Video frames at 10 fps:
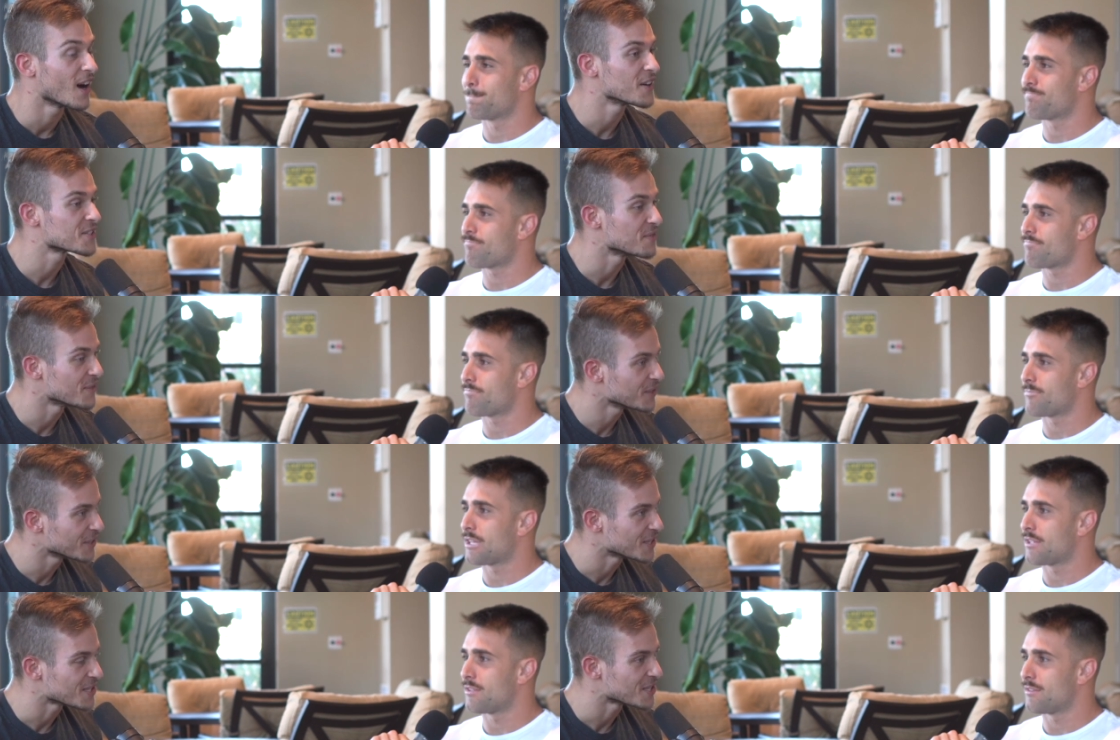Speaker 1: us
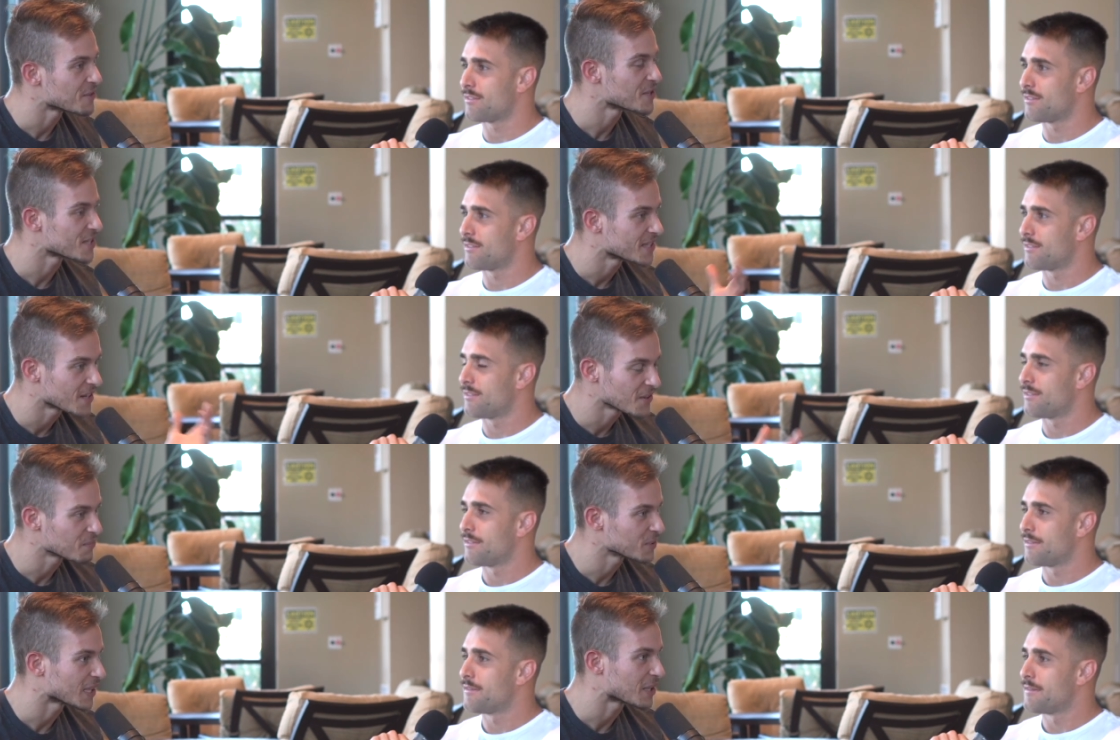civilians, you know, we just get on a
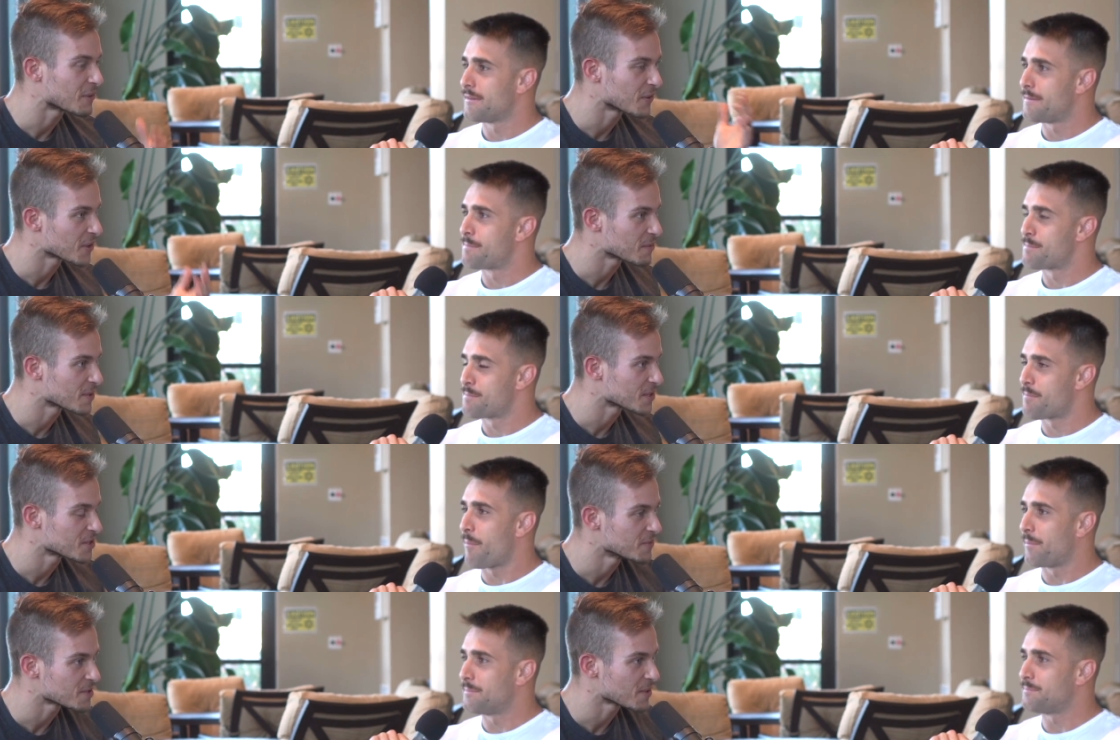plane. We don't think about
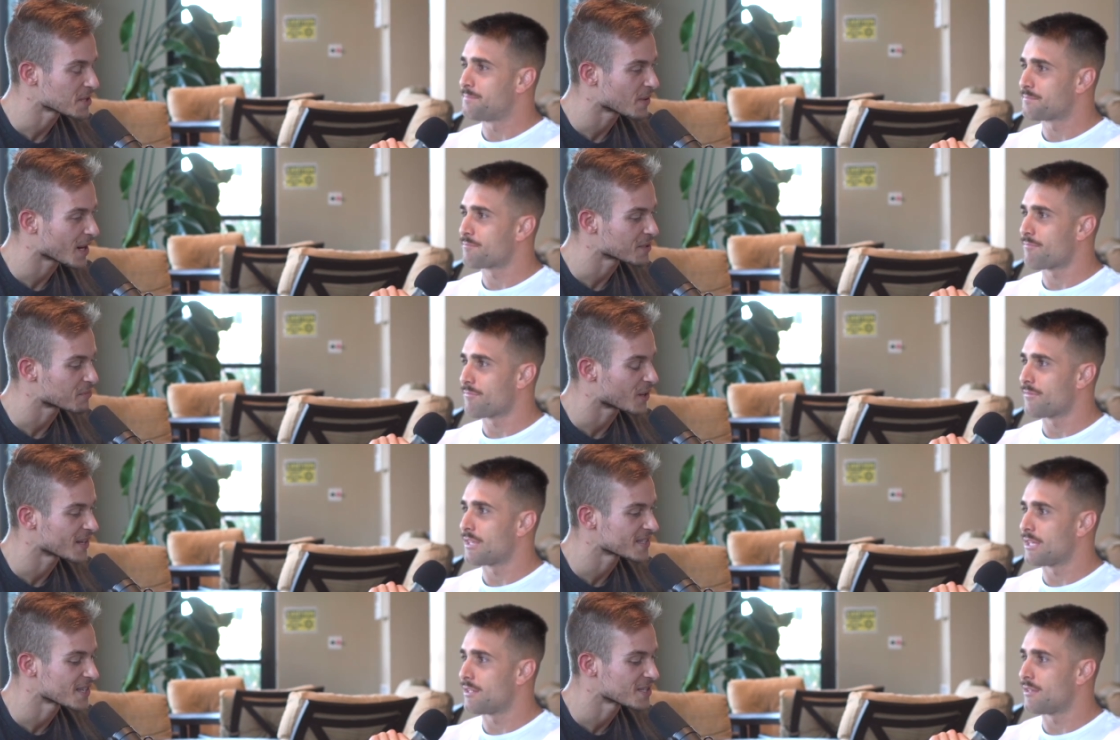too much about the pilot
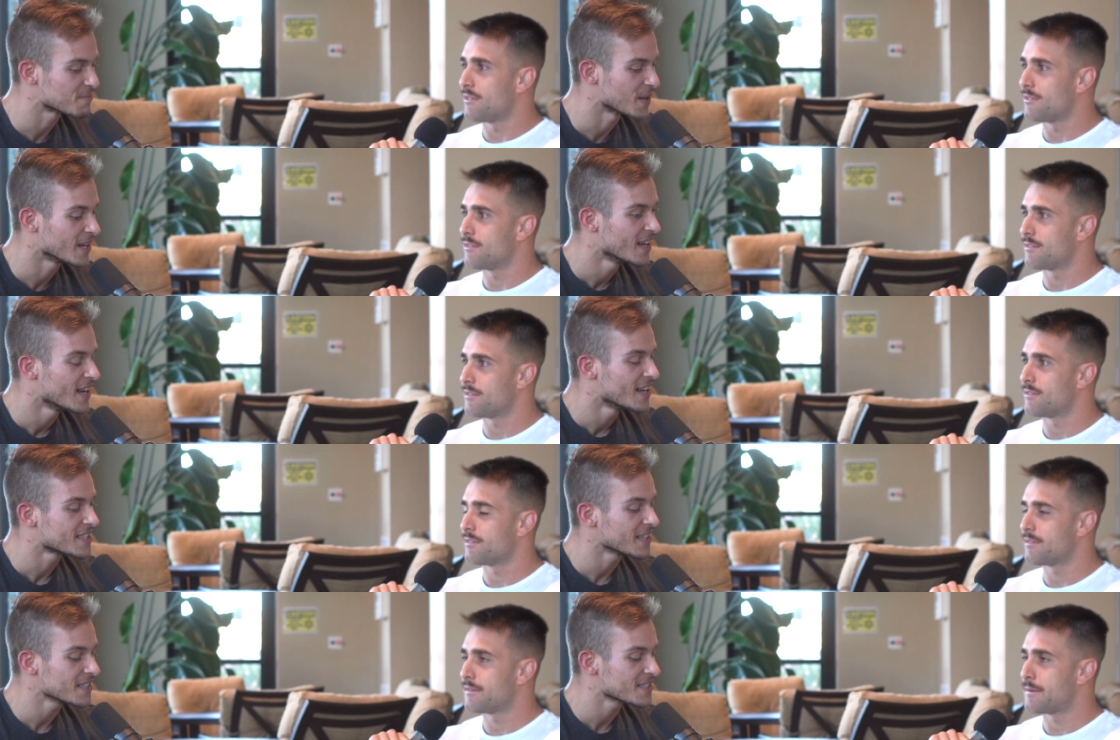process. But
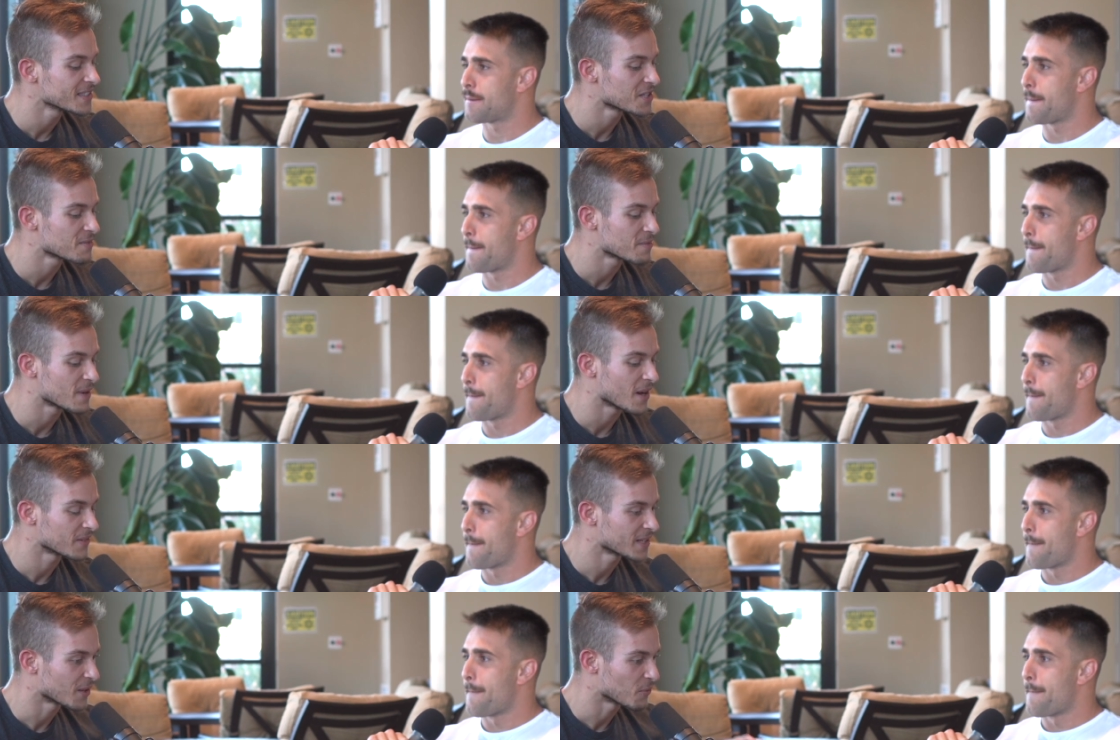tell us a little bit
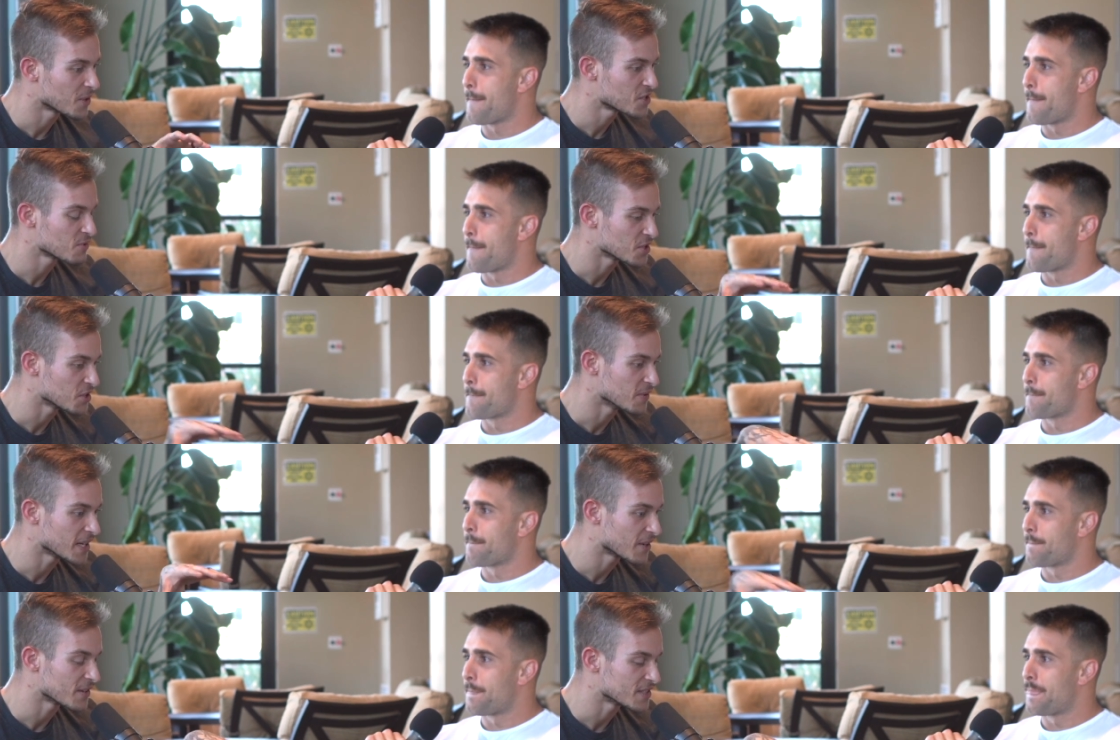about kind of what you were doing
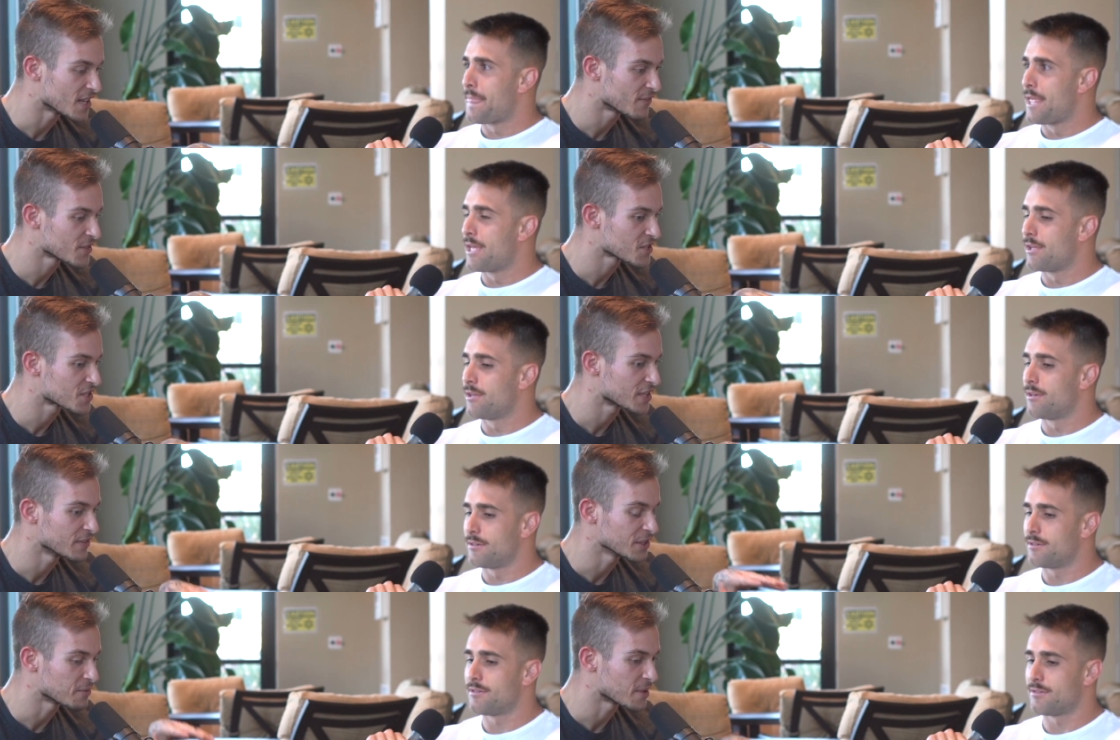here in Denver, just to give
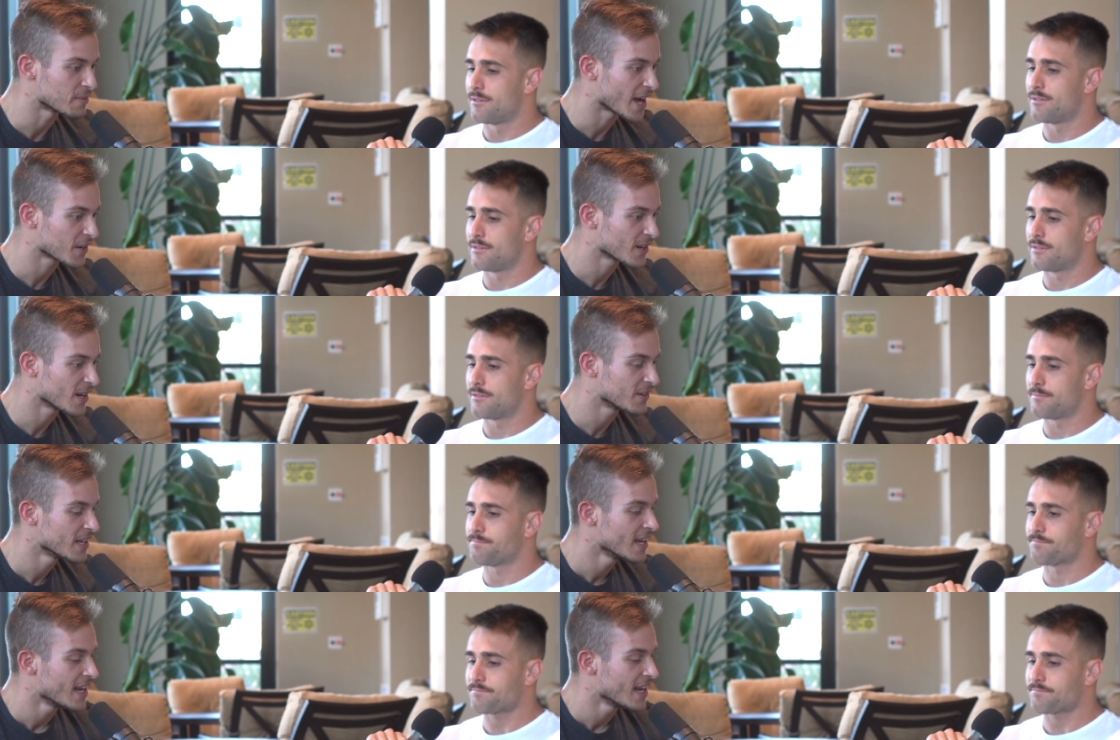a little bit of background